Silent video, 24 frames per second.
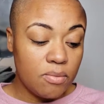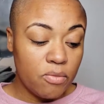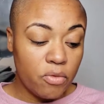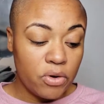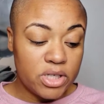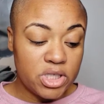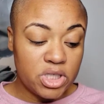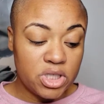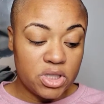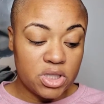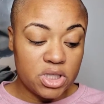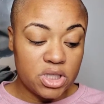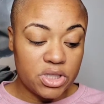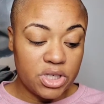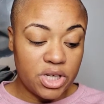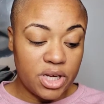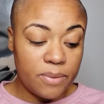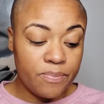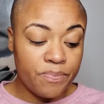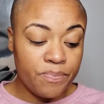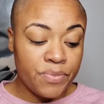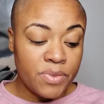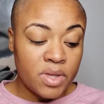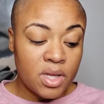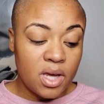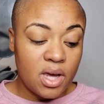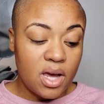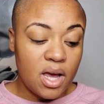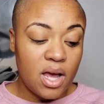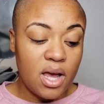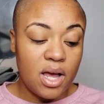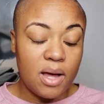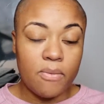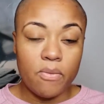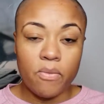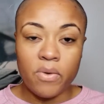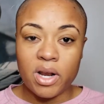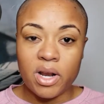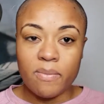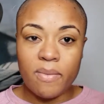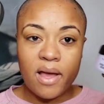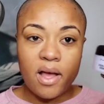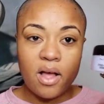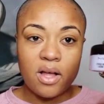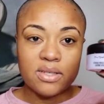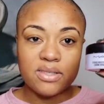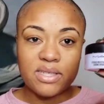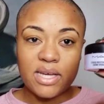Moisture Cream, one of
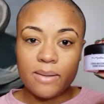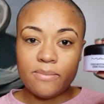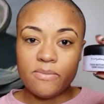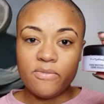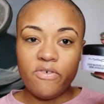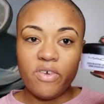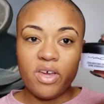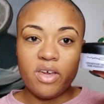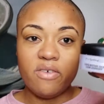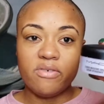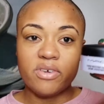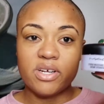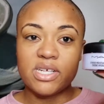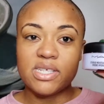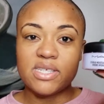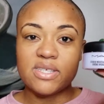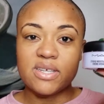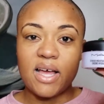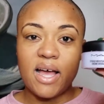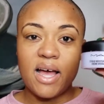my all-time favorites.